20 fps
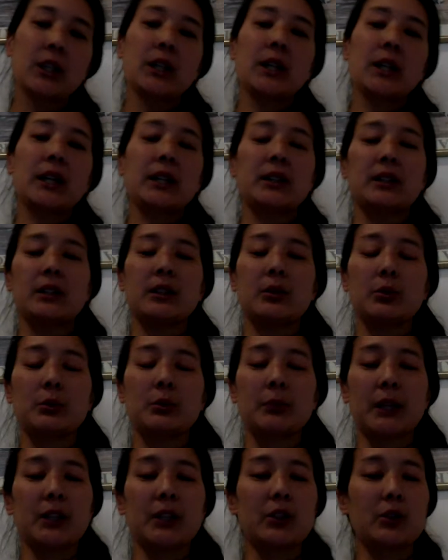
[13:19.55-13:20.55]
and then it
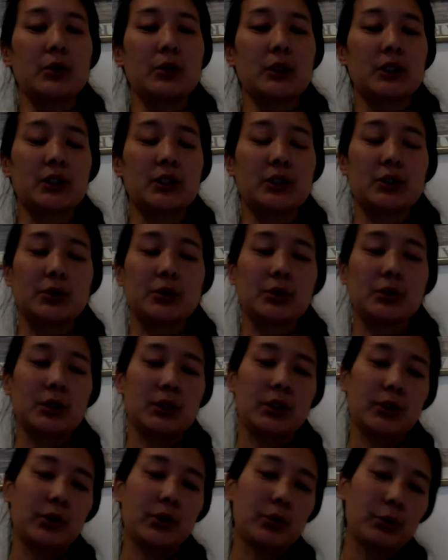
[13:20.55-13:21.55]
might go into
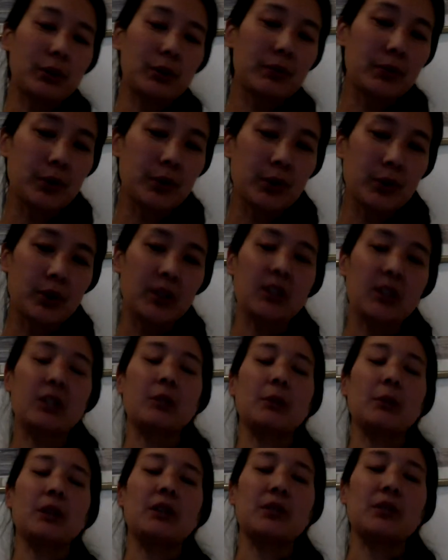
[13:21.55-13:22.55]
another river, and then it
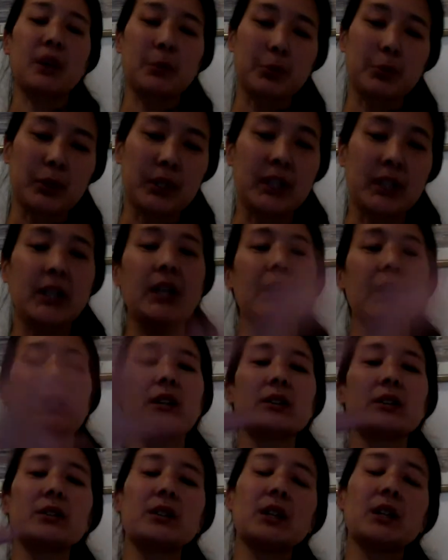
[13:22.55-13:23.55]
might evaporate
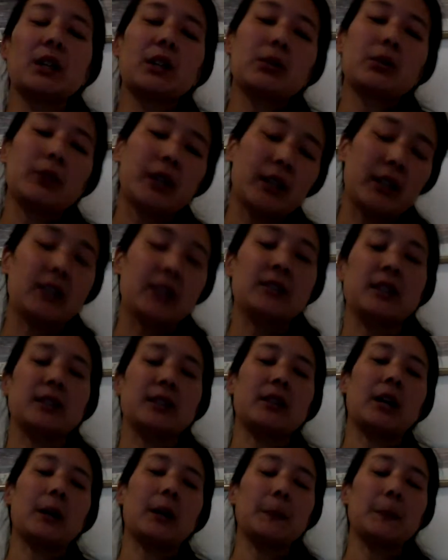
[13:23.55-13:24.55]
again, right? Things like
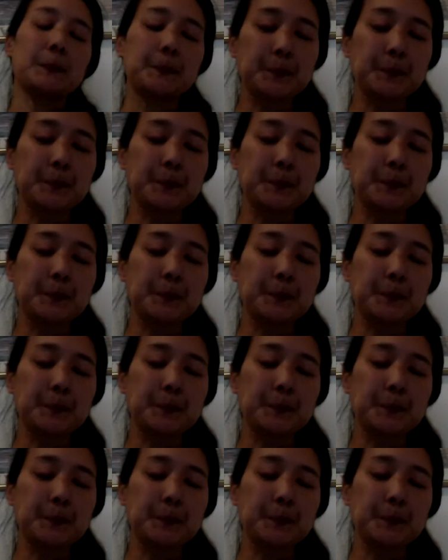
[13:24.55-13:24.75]
that.